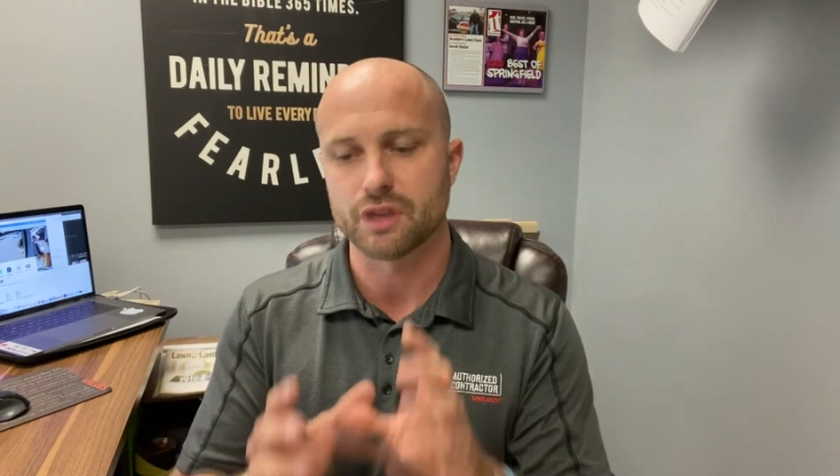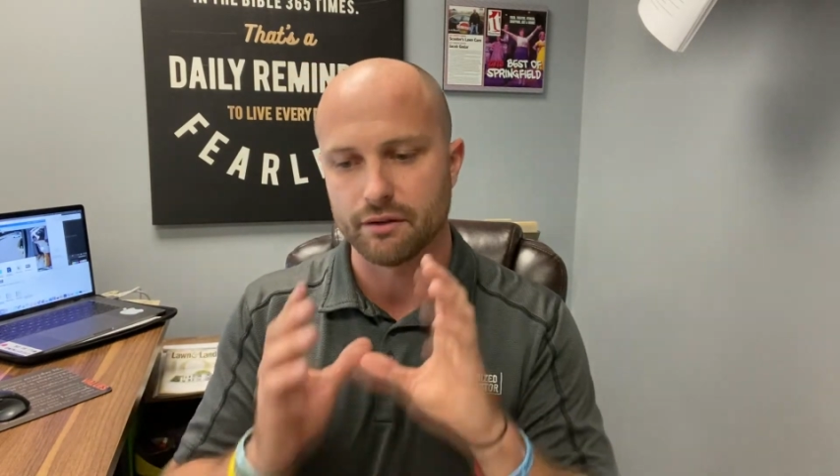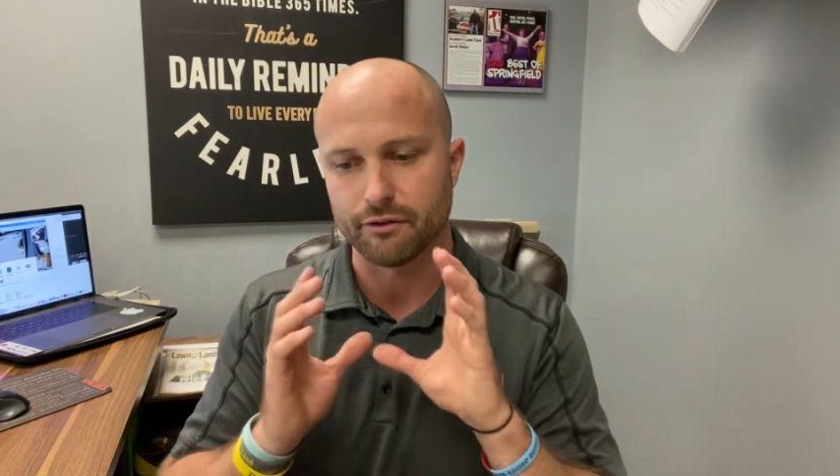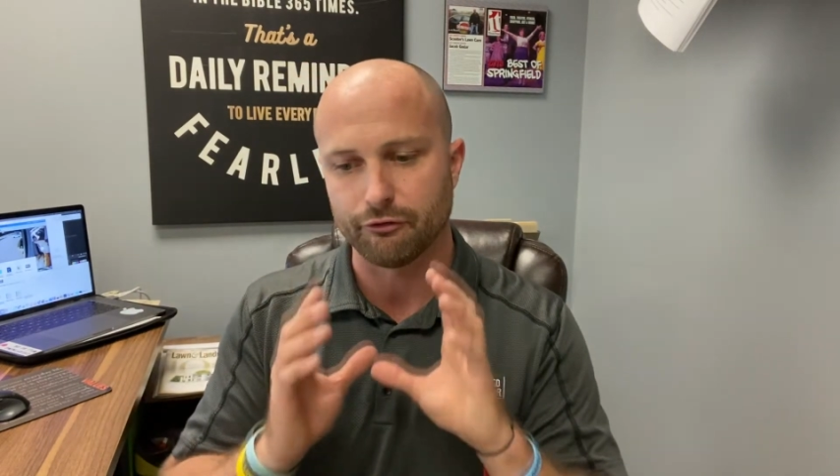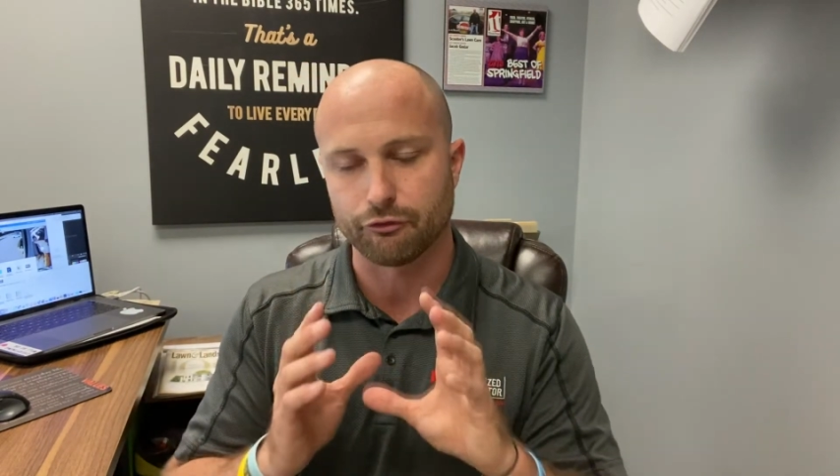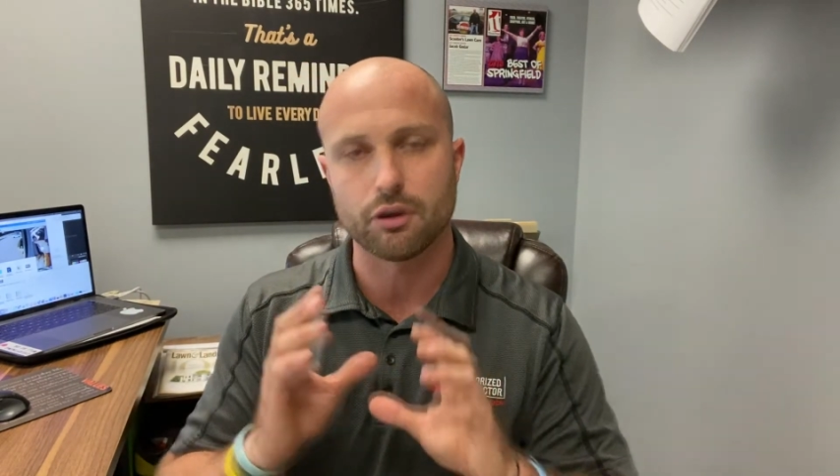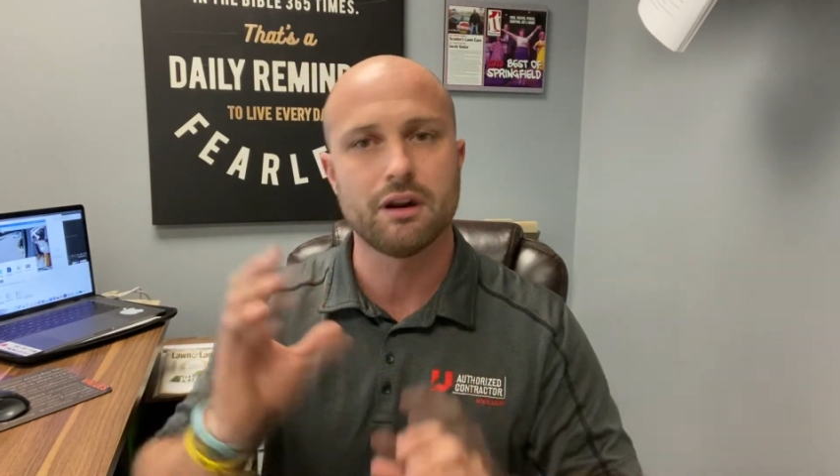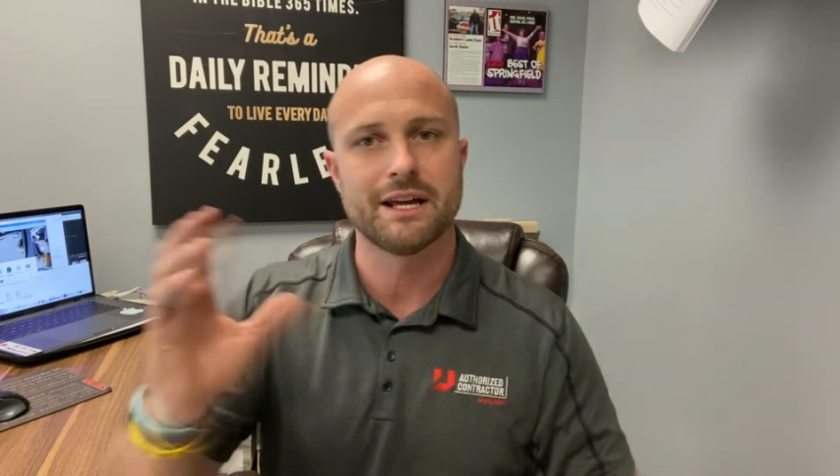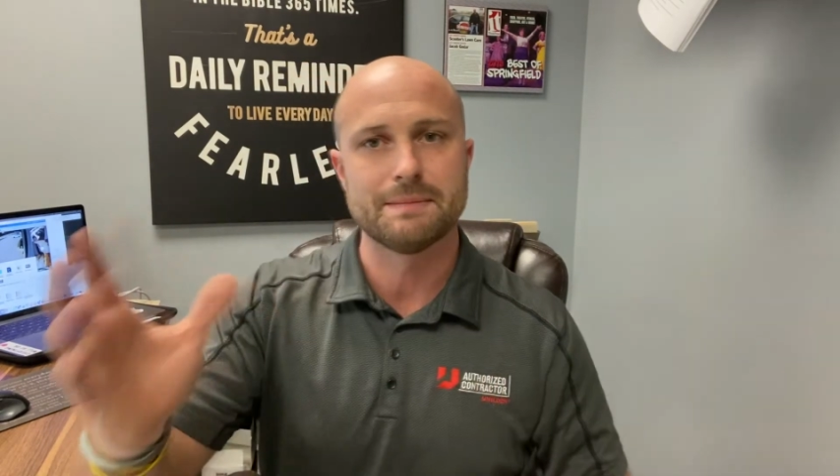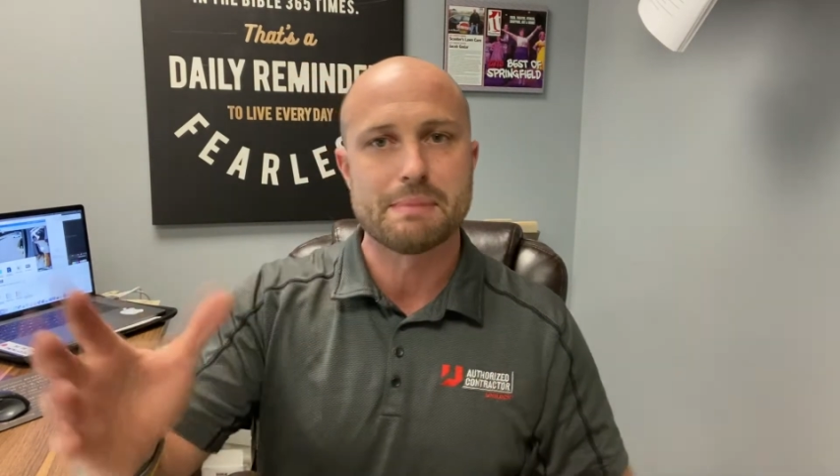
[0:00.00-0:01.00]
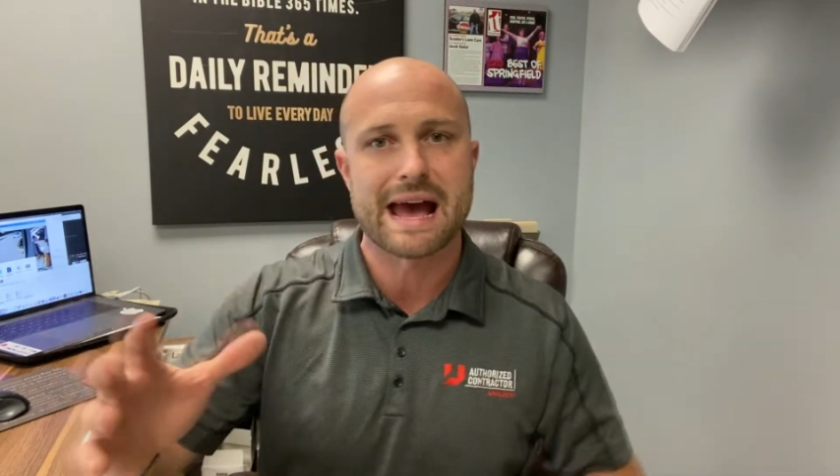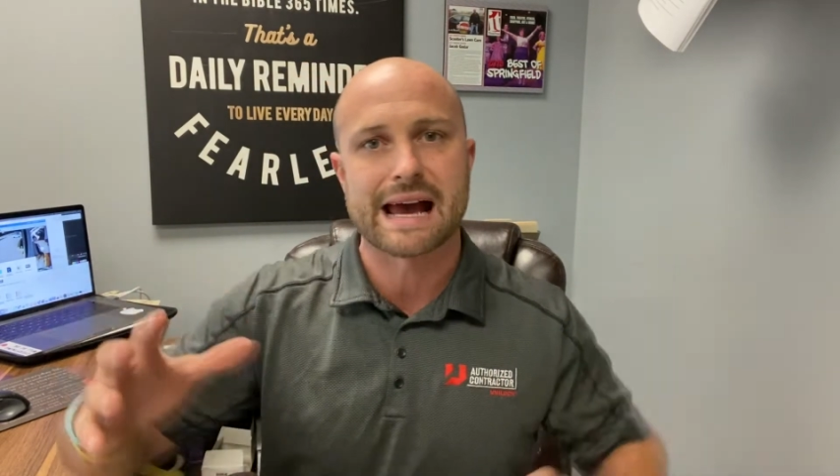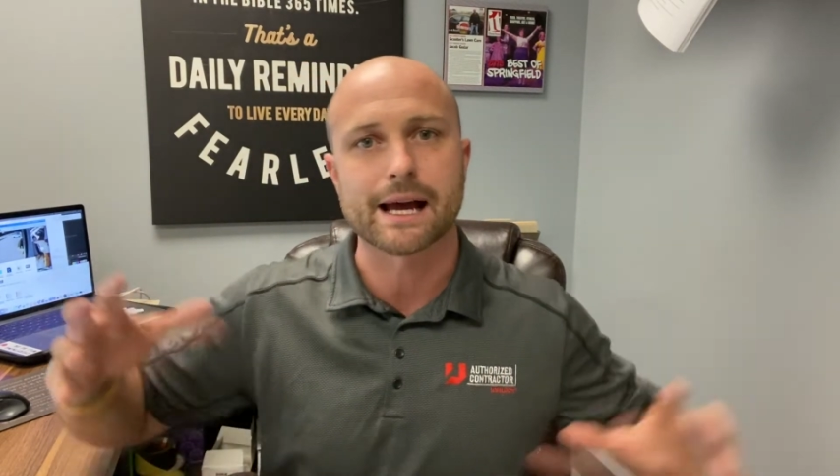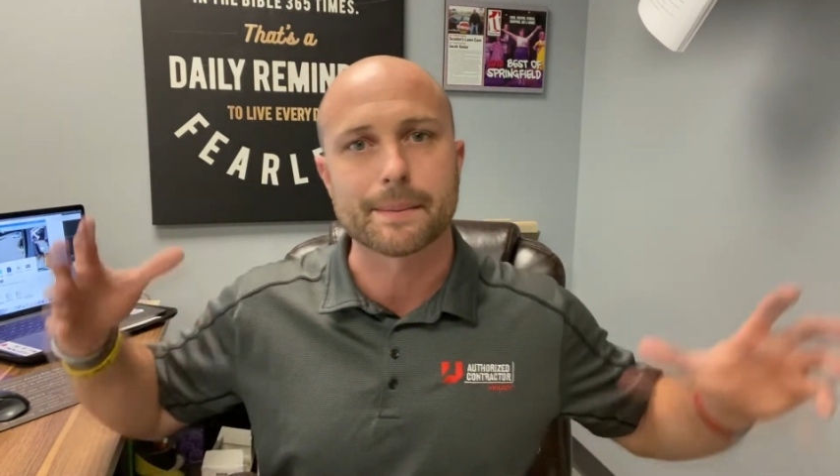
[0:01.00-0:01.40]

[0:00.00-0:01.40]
of front and back,